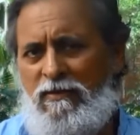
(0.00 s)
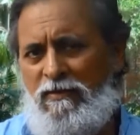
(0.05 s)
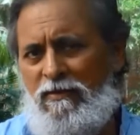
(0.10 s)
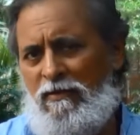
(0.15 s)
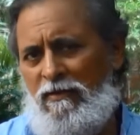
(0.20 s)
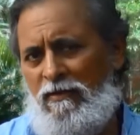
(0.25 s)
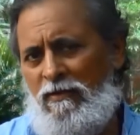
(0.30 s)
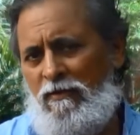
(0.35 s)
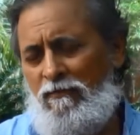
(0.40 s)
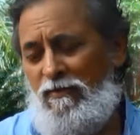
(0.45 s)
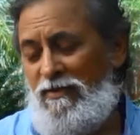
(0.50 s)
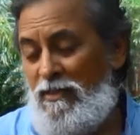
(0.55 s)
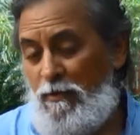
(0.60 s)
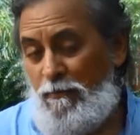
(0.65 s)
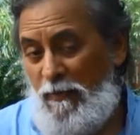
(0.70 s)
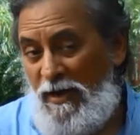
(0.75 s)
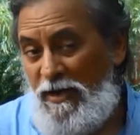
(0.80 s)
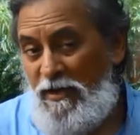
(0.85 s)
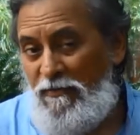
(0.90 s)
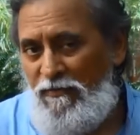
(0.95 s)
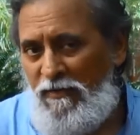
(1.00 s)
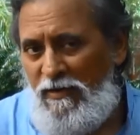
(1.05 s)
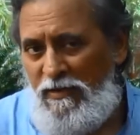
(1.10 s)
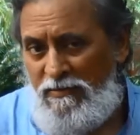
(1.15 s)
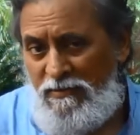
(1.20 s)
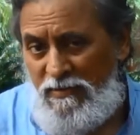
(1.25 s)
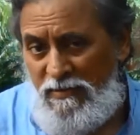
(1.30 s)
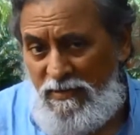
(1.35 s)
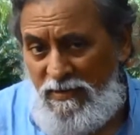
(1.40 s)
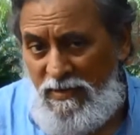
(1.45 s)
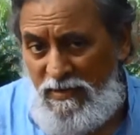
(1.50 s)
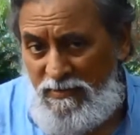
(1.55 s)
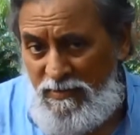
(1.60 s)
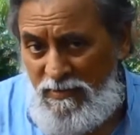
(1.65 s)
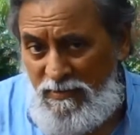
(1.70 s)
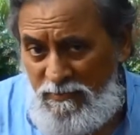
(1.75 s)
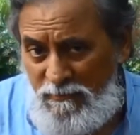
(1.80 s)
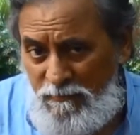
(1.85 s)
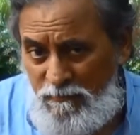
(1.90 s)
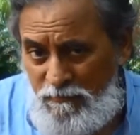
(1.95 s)
whether the paddy field is irrigated
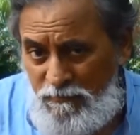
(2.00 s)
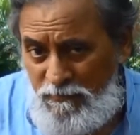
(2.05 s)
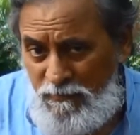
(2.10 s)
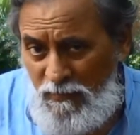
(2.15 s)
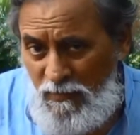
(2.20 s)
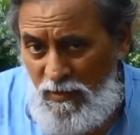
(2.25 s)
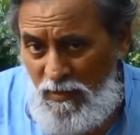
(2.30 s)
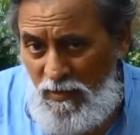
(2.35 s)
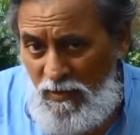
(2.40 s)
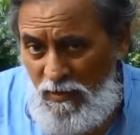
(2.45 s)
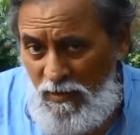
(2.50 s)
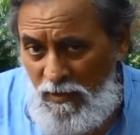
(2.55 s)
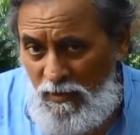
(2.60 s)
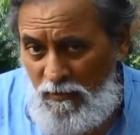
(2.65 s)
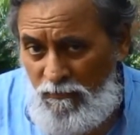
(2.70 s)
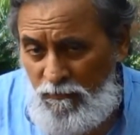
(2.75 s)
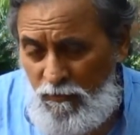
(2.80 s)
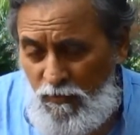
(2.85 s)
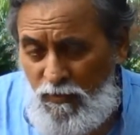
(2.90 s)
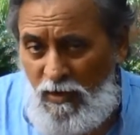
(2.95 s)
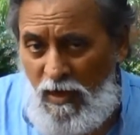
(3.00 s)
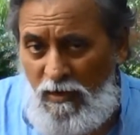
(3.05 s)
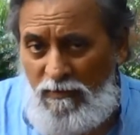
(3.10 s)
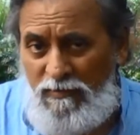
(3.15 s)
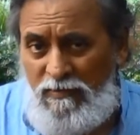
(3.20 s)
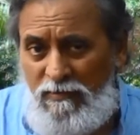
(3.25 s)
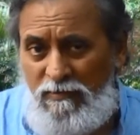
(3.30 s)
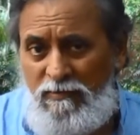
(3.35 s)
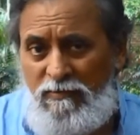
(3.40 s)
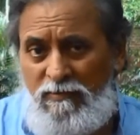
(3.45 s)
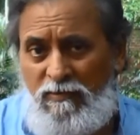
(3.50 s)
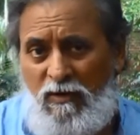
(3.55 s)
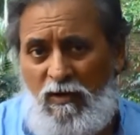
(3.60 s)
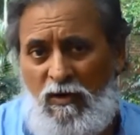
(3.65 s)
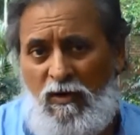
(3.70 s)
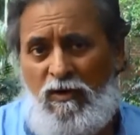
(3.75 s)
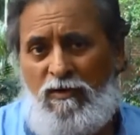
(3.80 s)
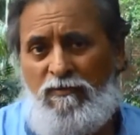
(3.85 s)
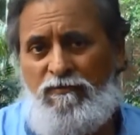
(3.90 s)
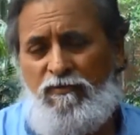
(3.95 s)
in 4 hours or
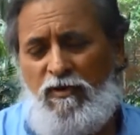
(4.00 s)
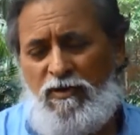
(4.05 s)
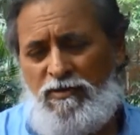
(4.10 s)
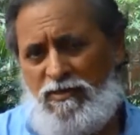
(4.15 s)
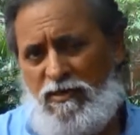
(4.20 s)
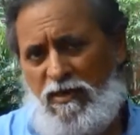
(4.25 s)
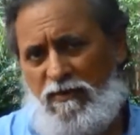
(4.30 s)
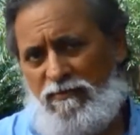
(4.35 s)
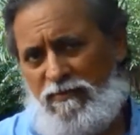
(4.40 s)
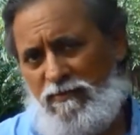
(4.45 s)
40 hours?